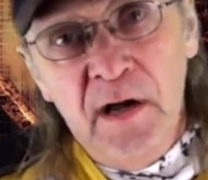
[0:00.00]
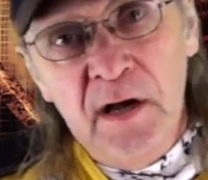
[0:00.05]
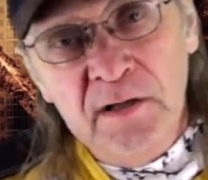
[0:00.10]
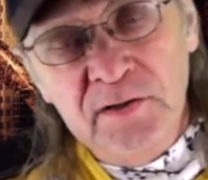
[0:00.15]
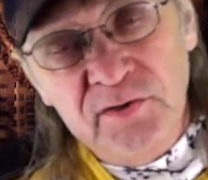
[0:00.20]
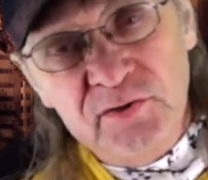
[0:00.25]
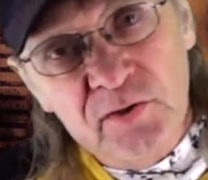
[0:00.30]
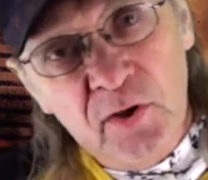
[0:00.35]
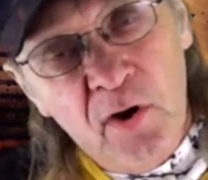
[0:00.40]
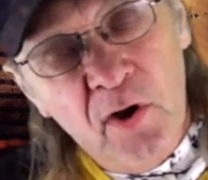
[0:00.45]

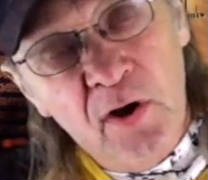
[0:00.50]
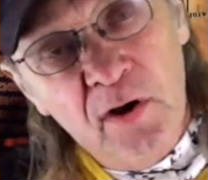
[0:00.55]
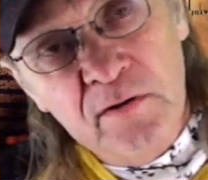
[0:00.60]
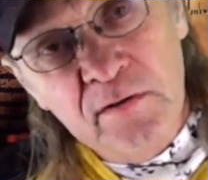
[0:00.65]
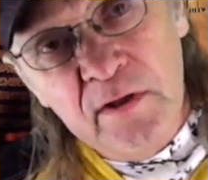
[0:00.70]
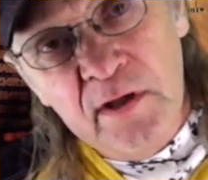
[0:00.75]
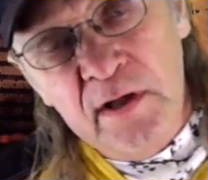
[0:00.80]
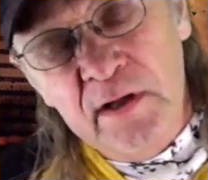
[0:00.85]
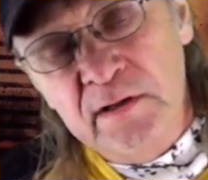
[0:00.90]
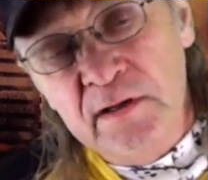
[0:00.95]
song
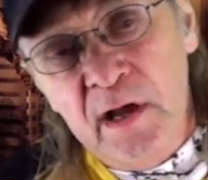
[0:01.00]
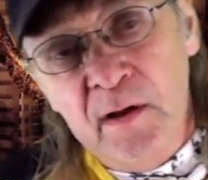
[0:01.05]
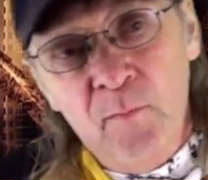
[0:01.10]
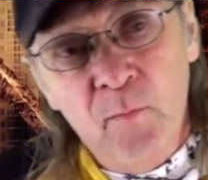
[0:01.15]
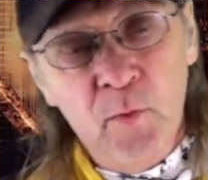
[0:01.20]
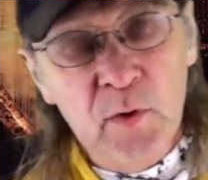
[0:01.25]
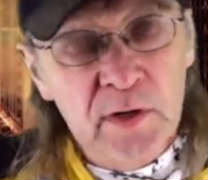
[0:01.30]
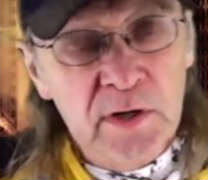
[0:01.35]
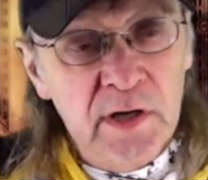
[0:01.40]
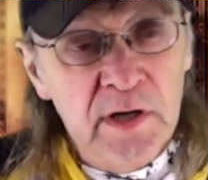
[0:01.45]
that I'm
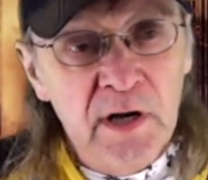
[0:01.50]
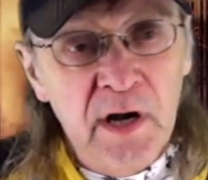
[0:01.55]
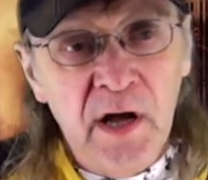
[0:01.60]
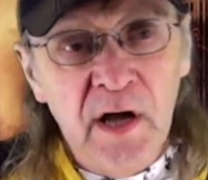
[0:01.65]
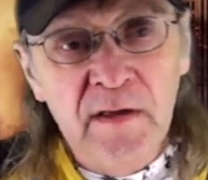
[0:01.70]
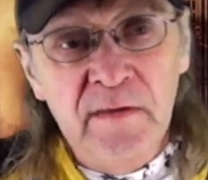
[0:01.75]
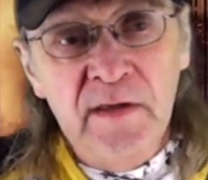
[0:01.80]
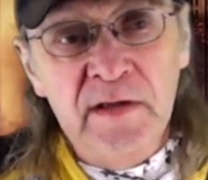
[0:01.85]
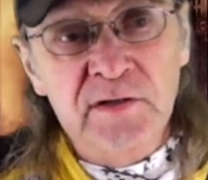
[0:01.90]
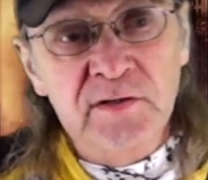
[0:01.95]
working
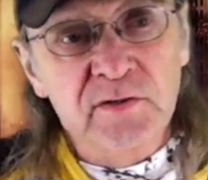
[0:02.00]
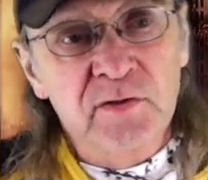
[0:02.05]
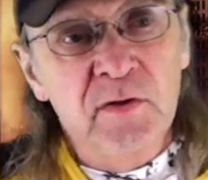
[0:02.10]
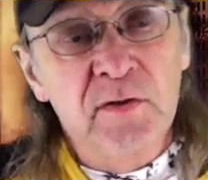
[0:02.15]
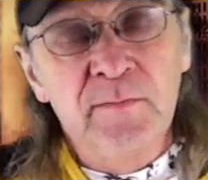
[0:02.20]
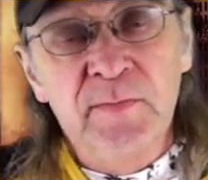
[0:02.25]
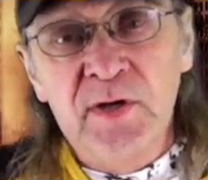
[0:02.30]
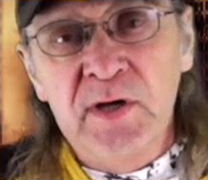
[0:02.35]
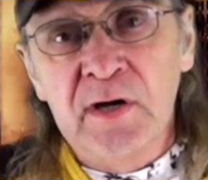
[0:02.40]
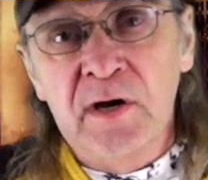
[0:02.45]
on that's going
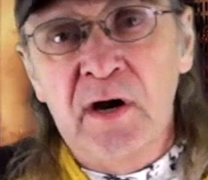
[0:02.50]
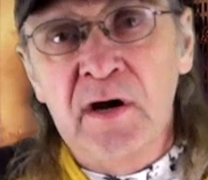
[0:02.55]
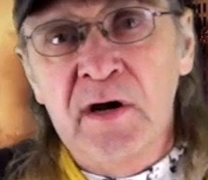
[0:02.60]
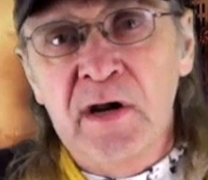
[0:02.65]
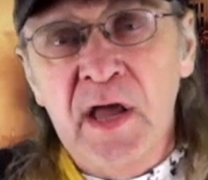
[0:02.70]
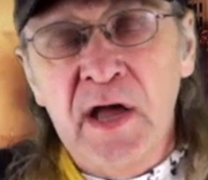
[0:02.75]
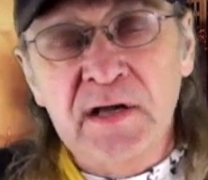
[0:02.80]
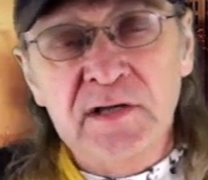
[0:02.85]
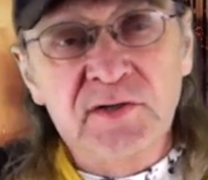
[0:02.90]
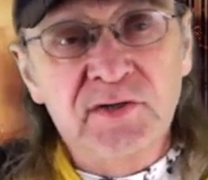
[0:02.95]
to be in our
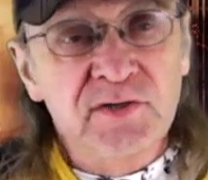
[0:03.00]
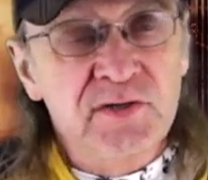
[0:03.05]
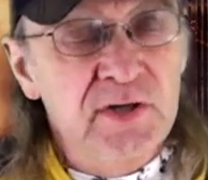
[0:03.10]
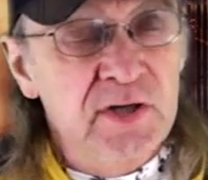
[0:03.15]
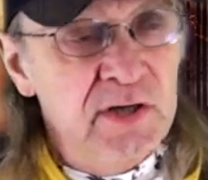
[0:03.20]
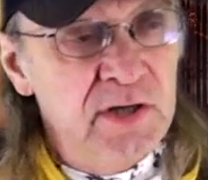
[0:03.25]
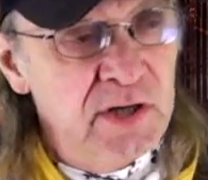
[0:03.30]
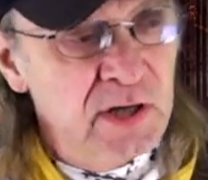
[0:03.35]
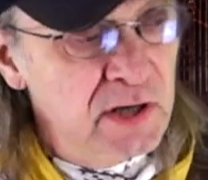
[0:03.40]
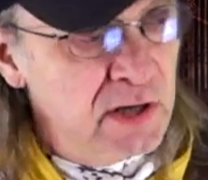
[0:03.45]
next
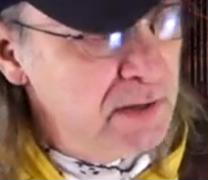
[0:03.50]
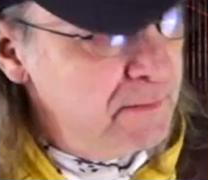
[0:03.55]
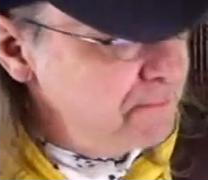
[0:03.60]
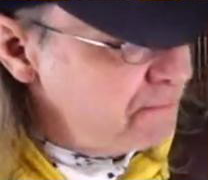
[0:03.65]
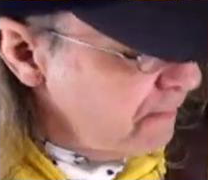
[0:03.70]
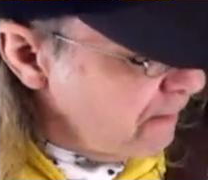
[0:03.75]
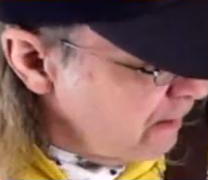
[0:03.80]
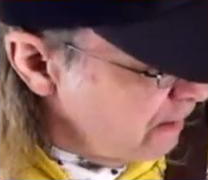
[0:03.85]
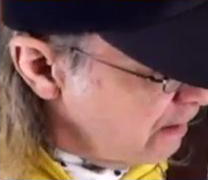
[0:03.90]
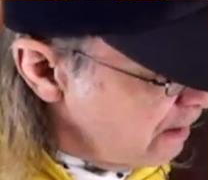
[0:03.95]
CD.
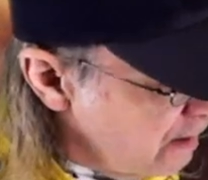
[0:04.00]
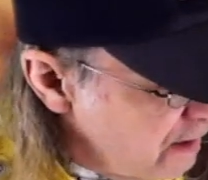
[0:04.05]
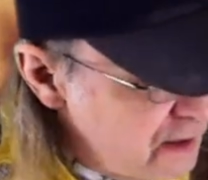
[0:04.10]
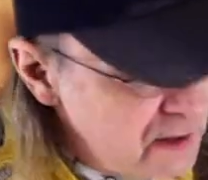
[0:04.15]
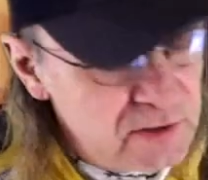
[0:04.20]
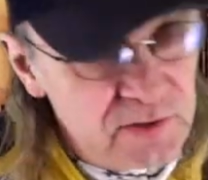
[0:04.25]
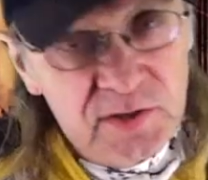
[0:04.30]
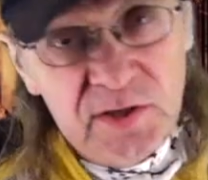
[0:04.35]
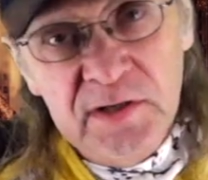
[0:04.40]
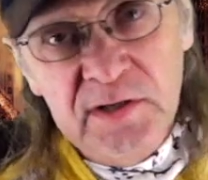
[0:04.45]

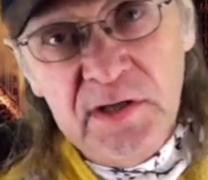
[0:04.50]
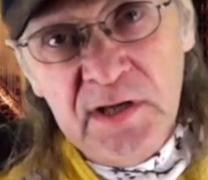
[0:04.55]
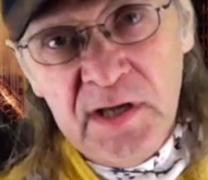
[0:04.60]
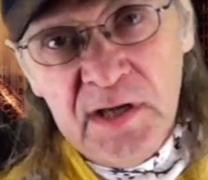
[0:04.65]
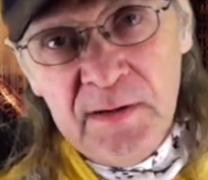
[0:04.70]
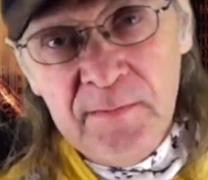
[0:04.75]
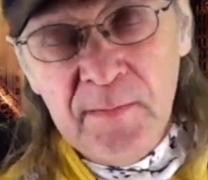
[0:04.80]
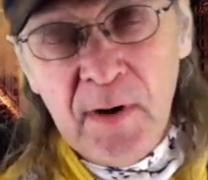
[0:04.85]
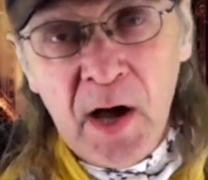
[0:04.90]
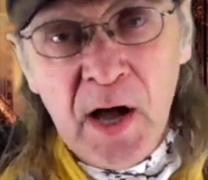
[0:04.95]
It's in
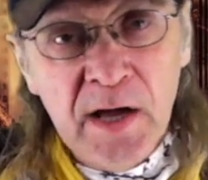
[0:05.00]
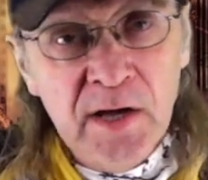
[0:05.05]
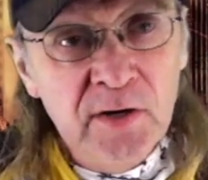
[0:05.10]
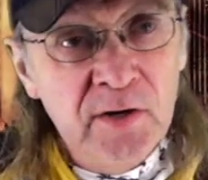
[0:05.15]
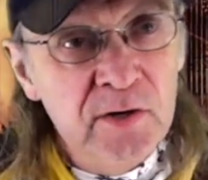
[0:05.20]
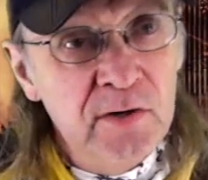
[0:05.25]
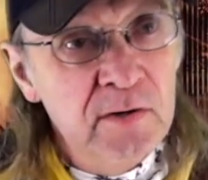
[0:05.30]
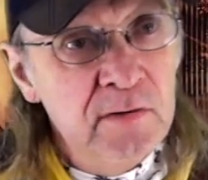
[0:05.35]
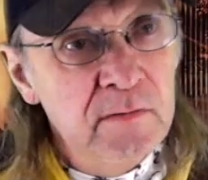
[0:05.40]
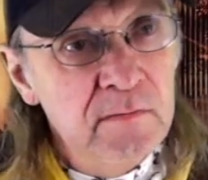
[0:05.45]
E
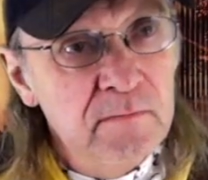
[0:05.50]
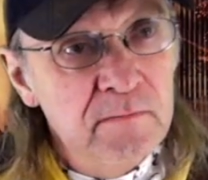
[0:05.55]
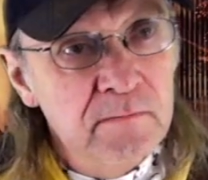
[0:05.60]
minor.